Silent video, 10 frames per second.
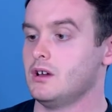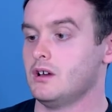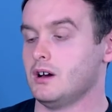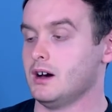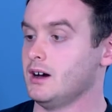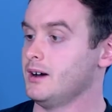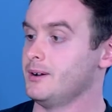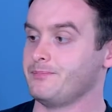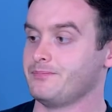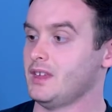
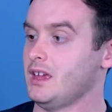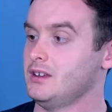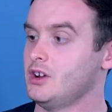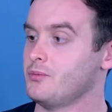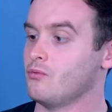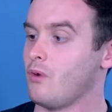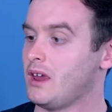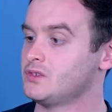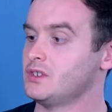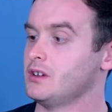ended up
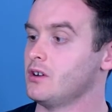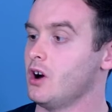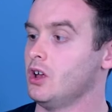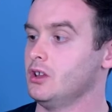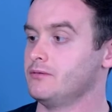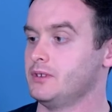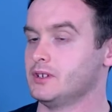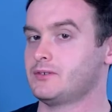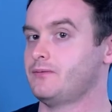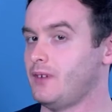wasting all of
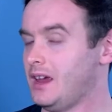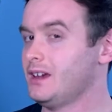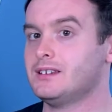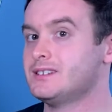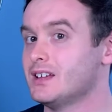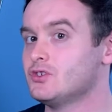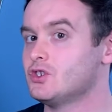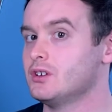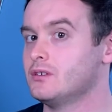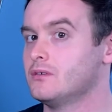this fake
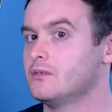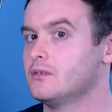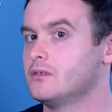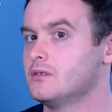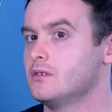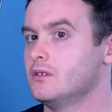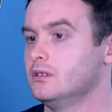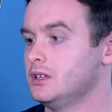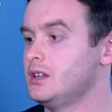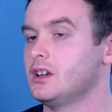tension
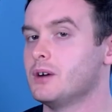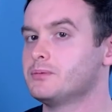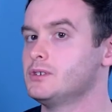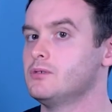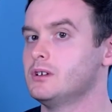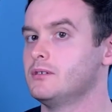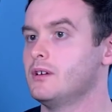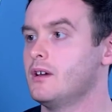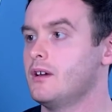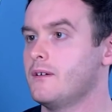leading up to it,
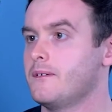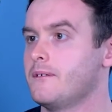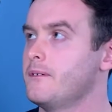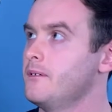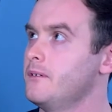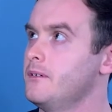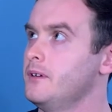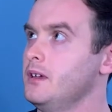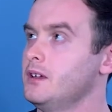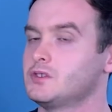
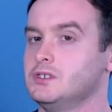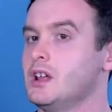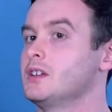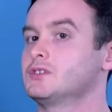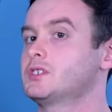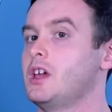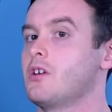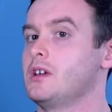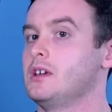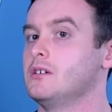it's not
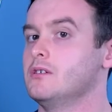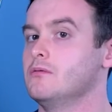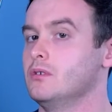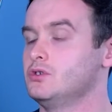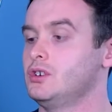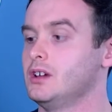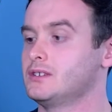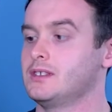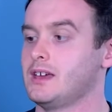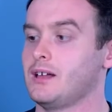scary once you get
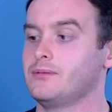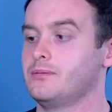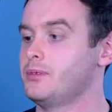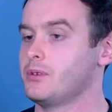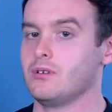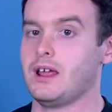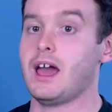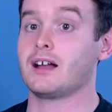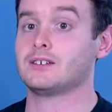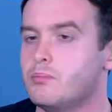to that third
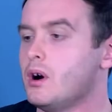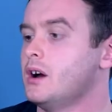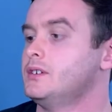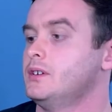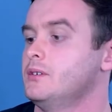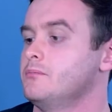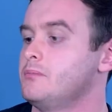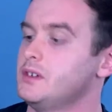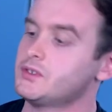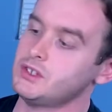act. But
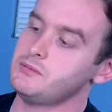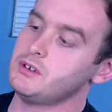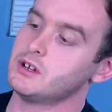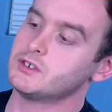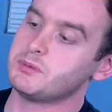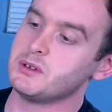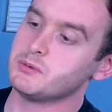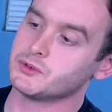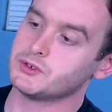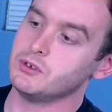basically because
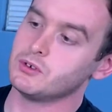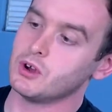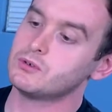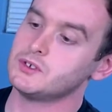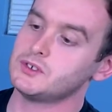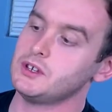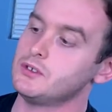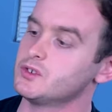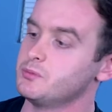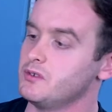people still go to see
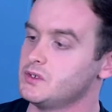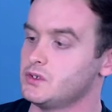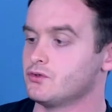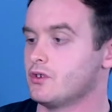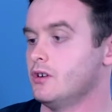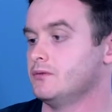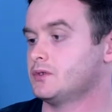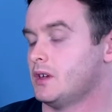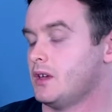those movies in droves,